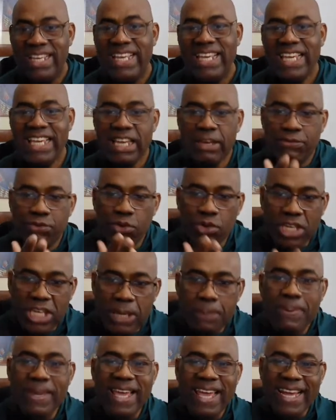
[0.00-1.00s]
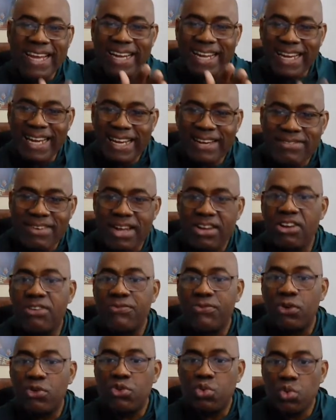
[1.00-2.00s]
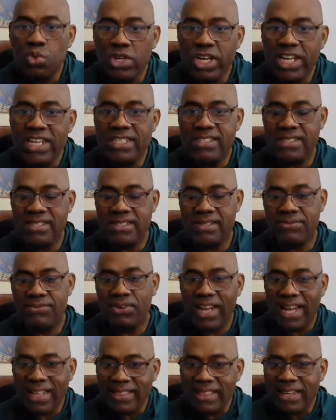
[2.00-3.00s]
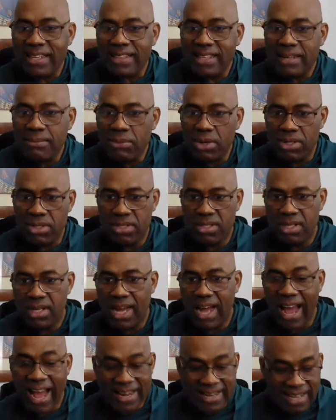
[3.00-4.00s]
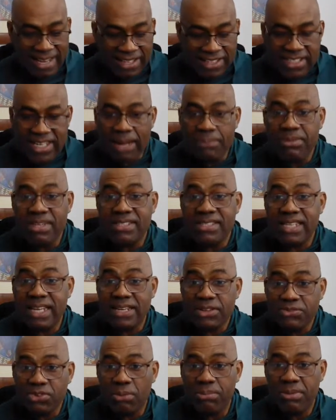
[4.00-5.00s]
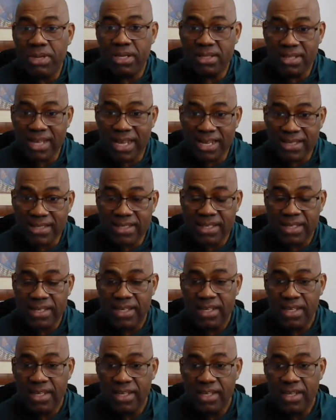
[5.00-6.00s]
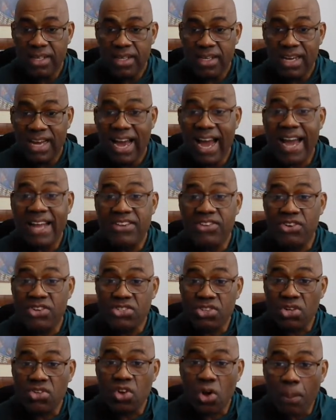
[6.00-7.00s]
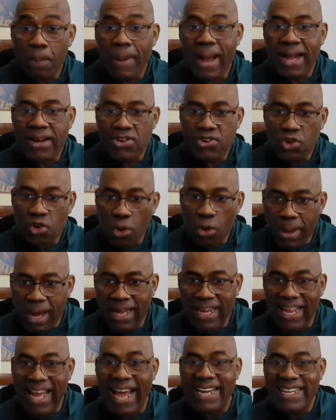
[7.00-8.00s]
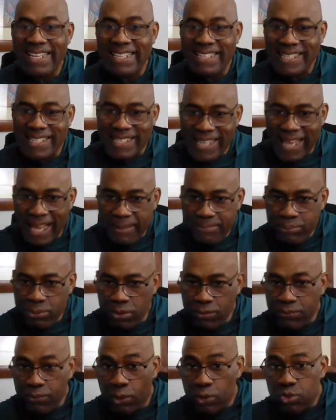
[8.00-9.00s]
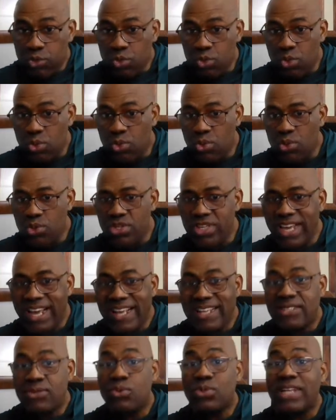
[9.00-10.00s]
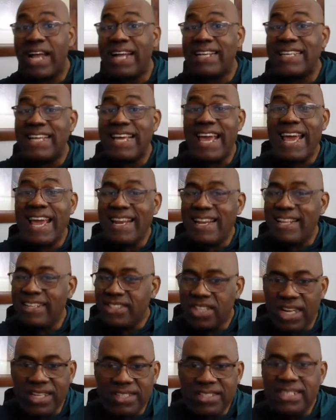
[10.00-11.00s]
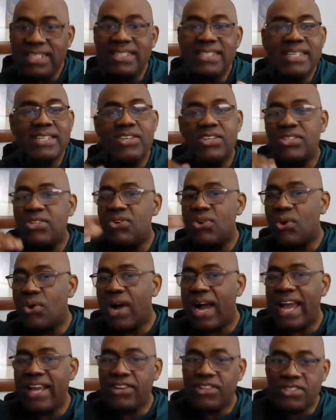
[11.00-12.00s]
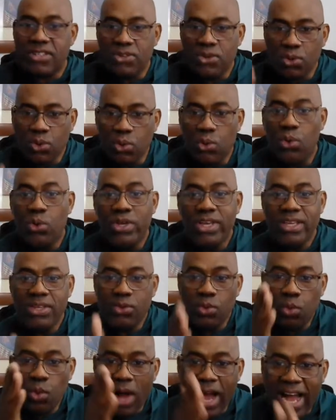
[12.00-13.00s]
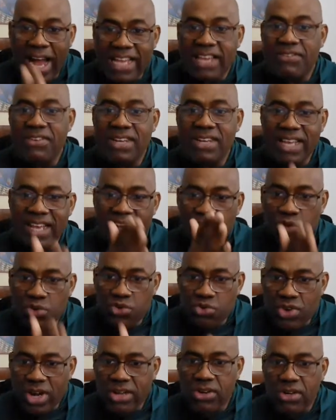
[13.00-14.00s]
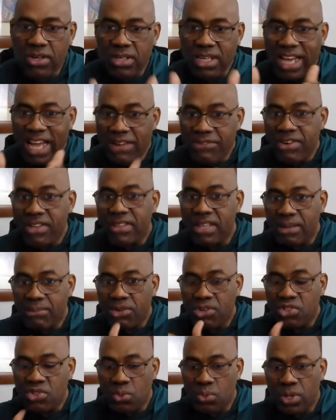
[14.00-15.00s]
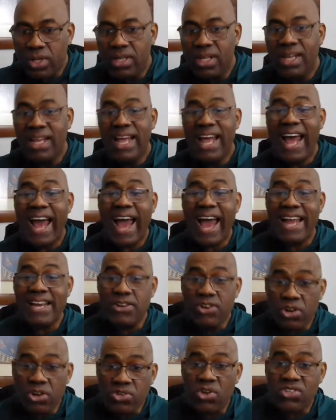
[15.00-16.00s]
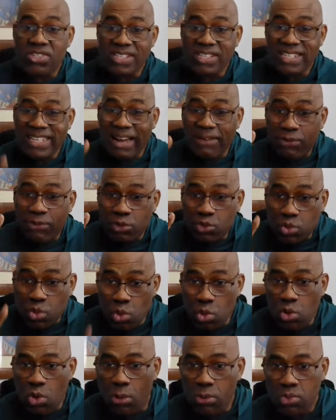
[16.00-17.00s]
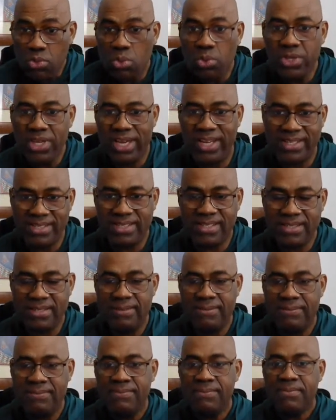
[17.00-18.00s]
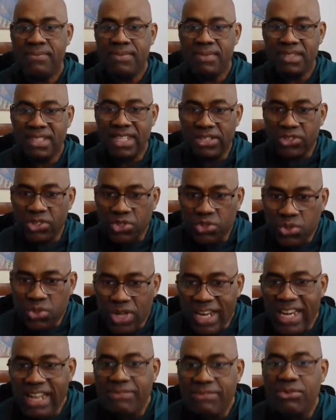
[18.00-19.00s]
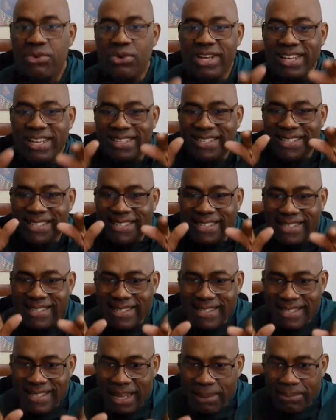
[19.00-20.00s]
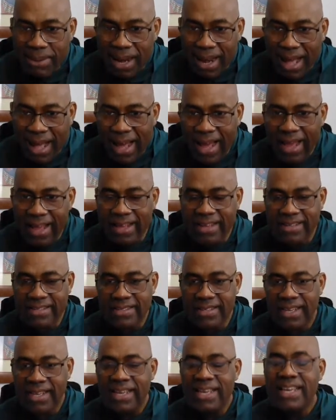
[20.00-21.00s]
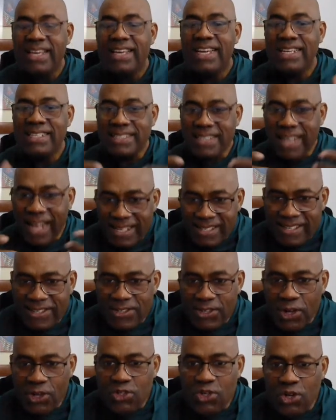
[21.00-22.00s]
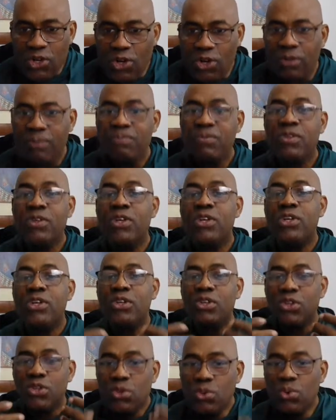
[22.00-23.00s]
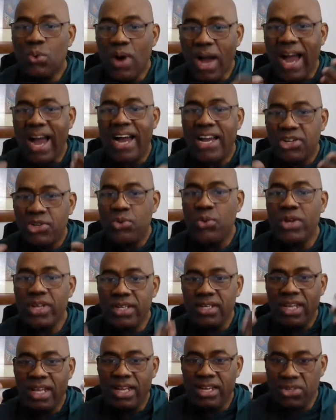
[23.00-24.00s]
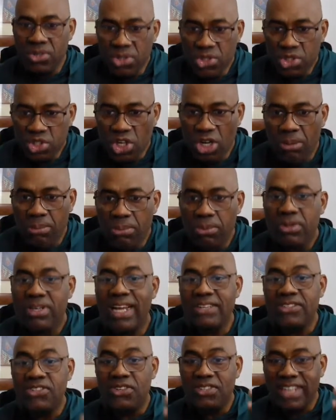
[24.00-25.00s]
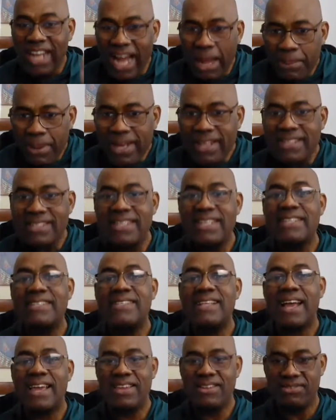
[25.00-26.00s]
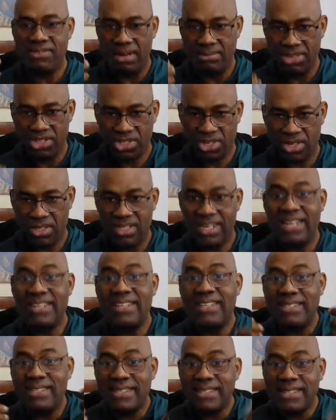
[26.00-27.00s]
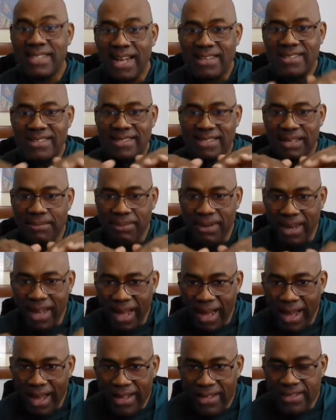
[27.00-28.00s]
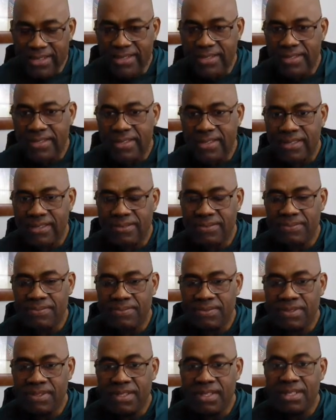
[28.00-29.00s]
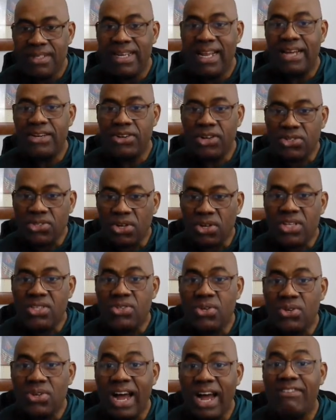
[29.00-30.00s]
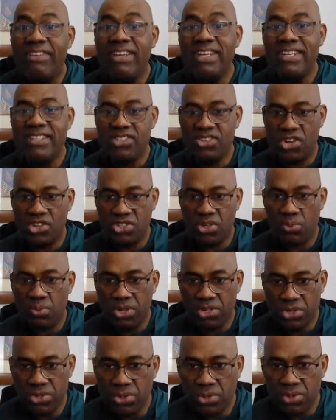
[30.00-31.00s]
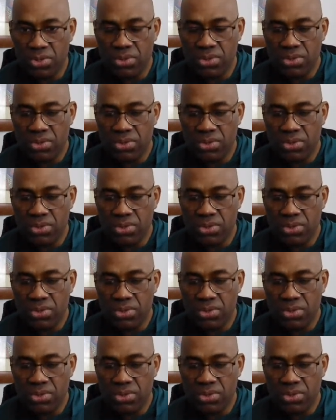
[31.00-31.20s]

If you keep a clean record for 2 years, for that 3 months, and each time they send you for a test, and your result come back normal, and it's stable for 2 good years without any changes, it doesn't go high, it doesn't go low, you are given a good record every 3 months you went, and doctors see that for two years, that your sugar level is stabilized. It tells the doctor, you are doing a good job, that your diabetes is not in remission, that it is not stabilized. Now, doctor is going to have a discussion with you